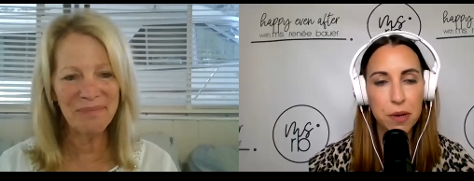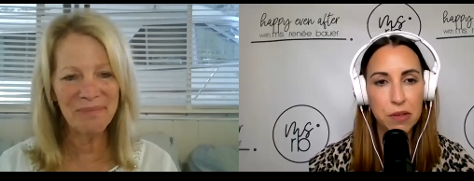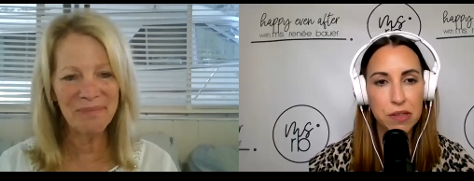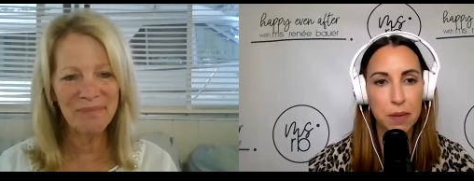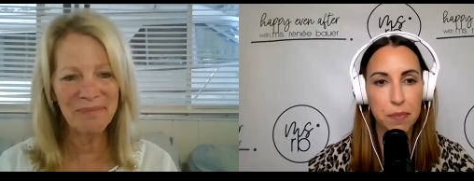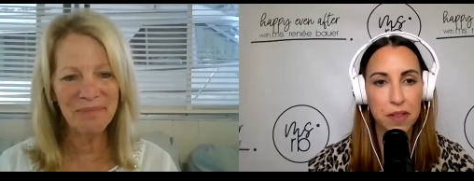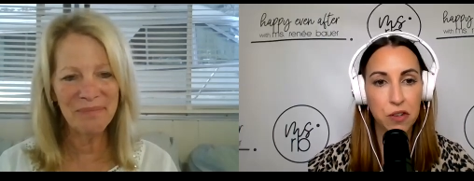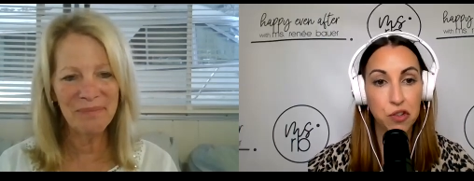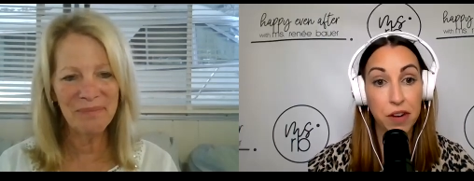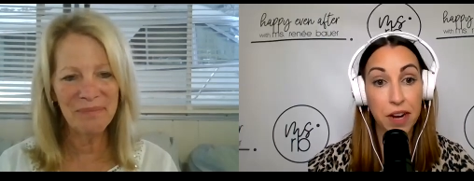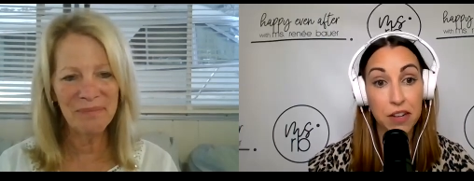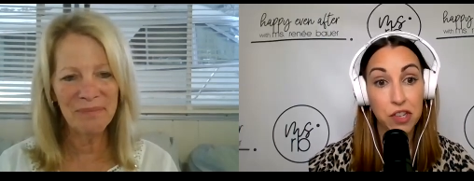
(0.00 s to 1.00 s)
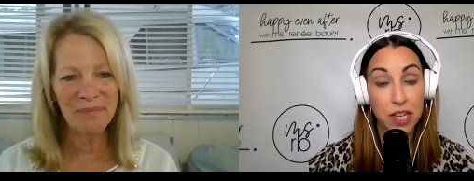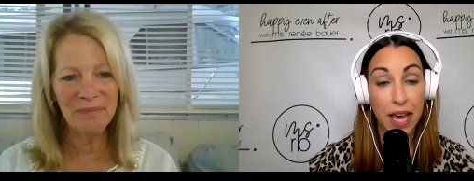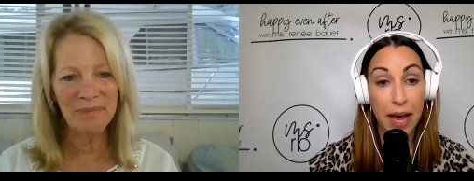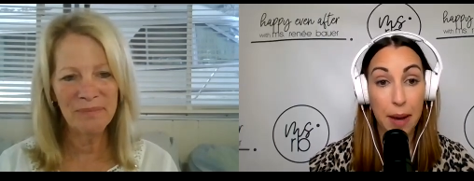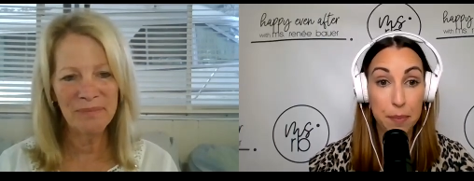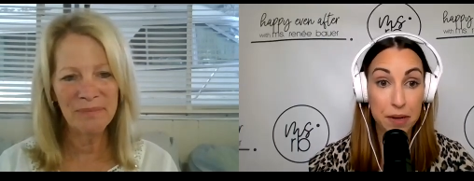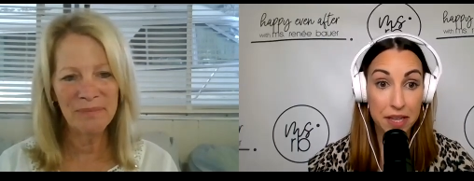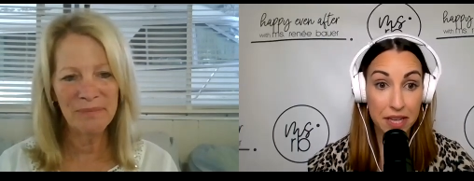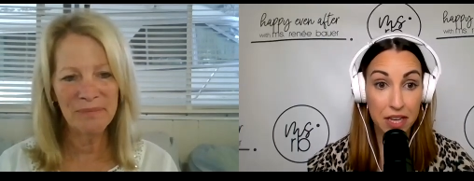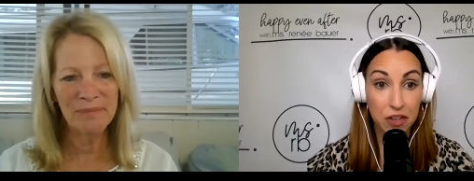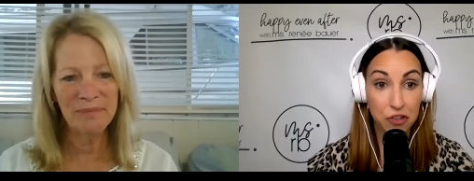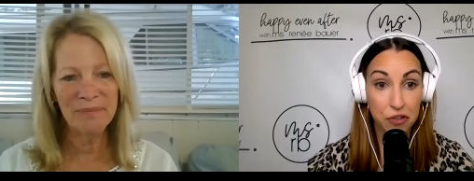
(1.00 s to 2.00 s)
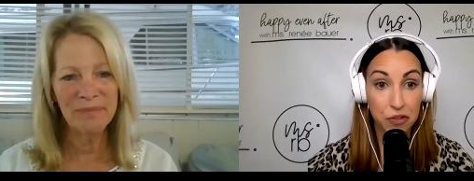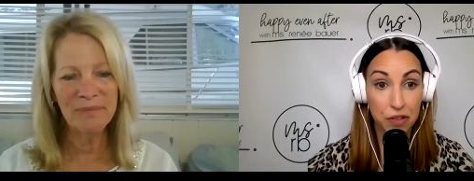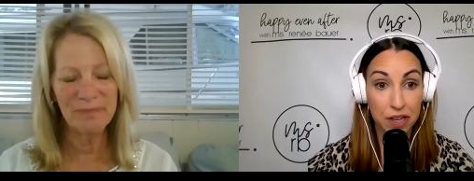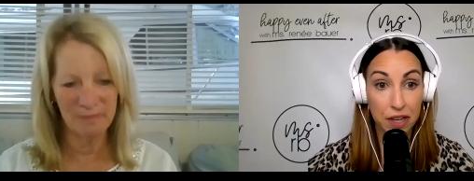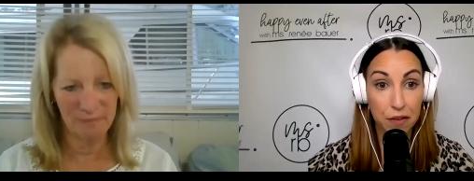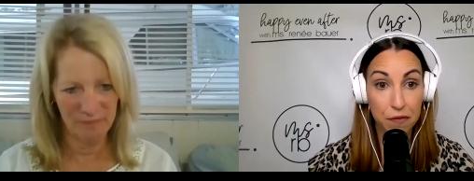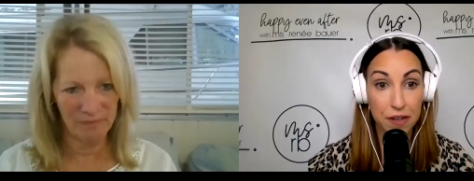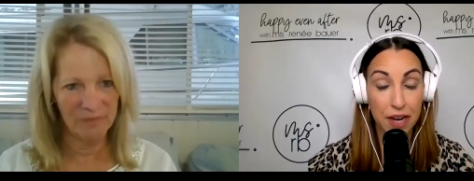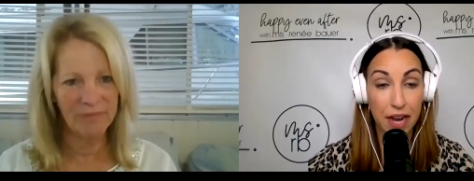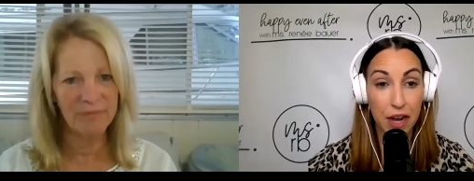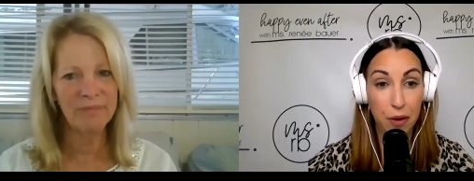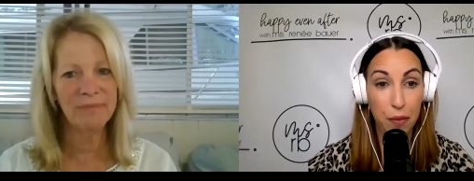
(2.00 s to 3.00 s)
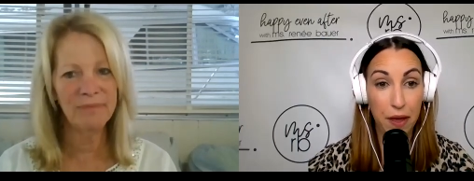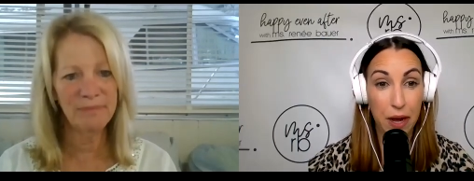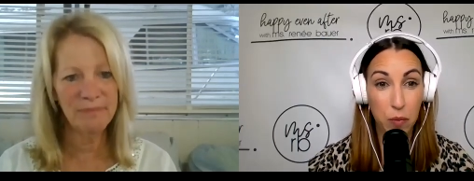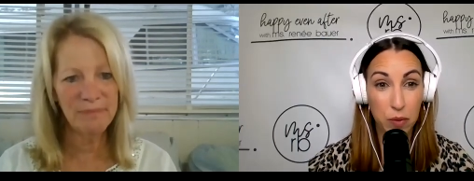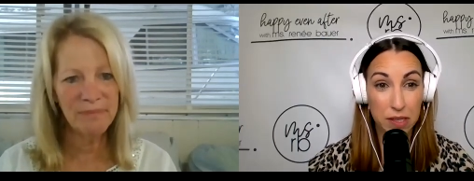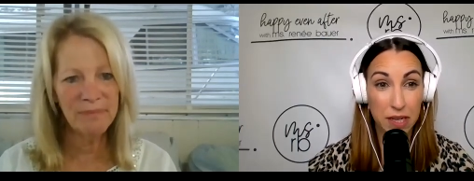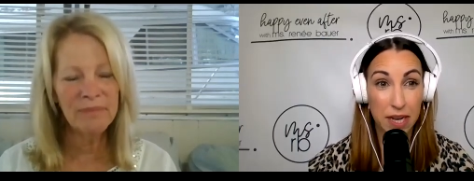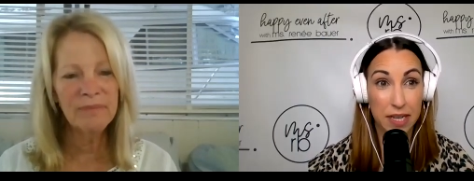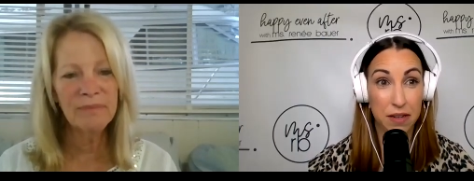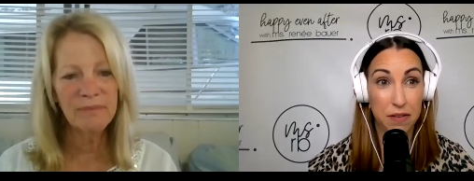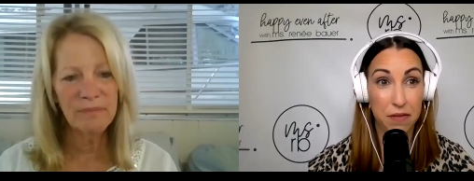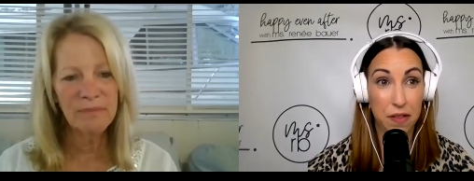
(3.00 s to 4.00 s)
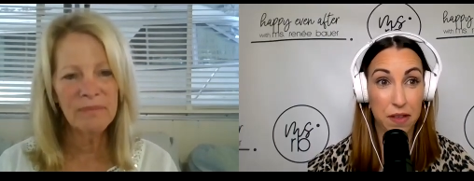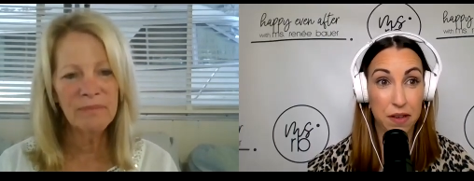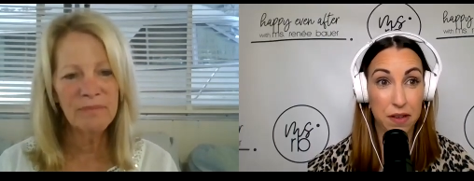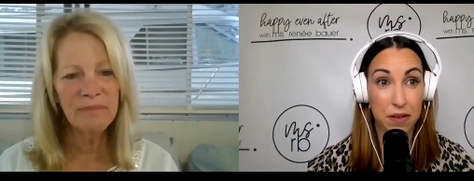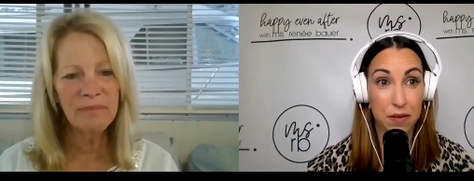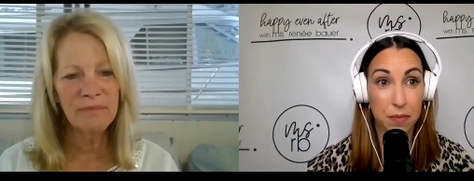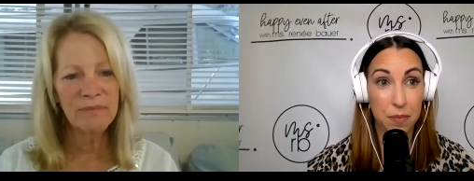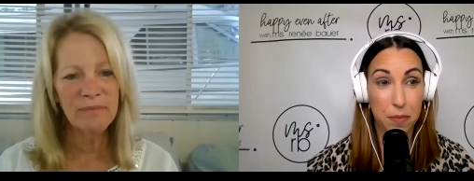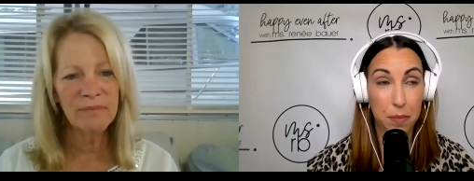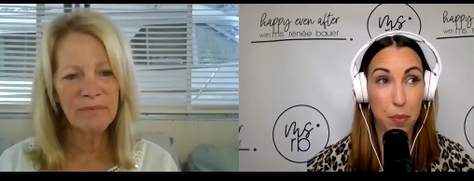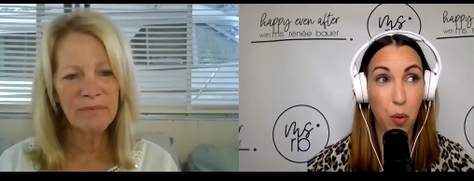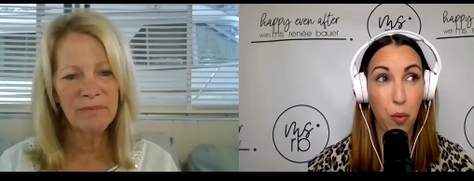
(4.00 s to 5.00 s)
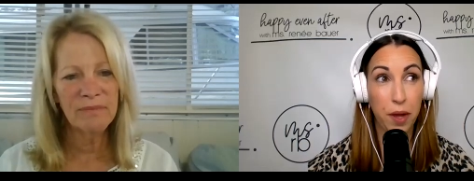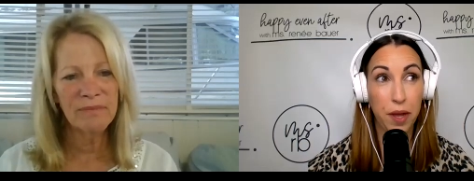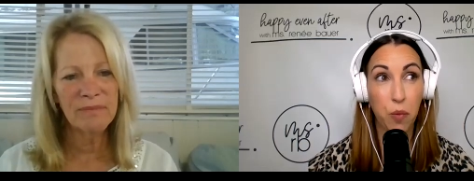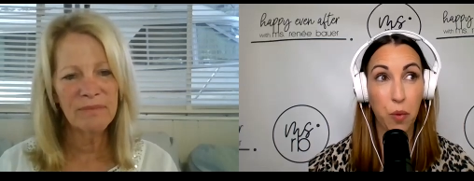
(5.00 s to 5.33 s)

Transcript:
Speaker 1: about something tragic happening in your life and how mm-hmm. that was kind of the point